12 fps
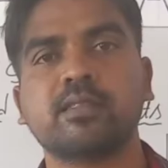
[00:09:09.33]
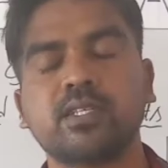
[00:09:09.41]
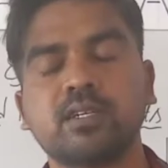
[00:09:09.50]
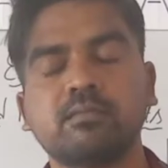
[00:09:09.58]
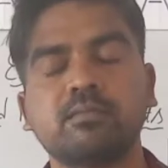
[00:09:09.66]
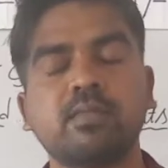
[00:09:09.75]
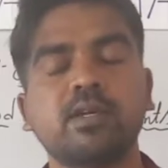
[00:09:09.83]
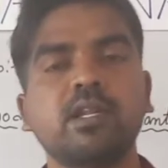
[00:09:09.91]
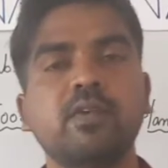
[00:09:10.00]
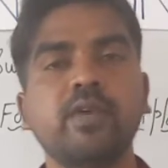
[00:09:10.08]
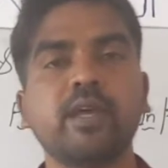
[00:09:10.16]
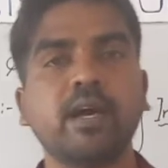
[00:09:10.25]
Some
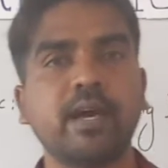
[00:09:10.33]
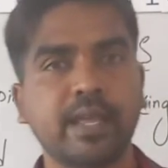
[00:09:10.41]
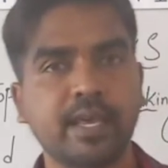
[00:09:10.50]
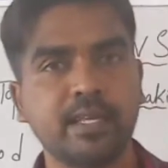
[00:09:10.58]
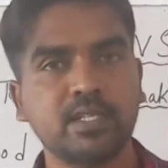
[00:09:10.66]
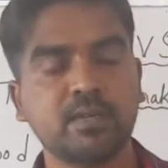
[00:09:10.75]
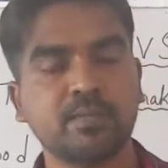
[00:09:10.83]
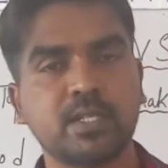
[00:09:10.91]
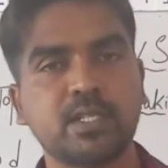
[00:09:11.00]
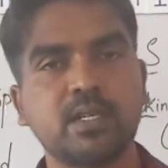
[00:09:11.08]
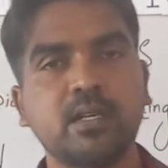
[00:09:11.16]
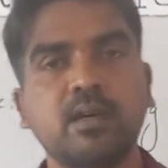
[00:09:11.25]
living organisms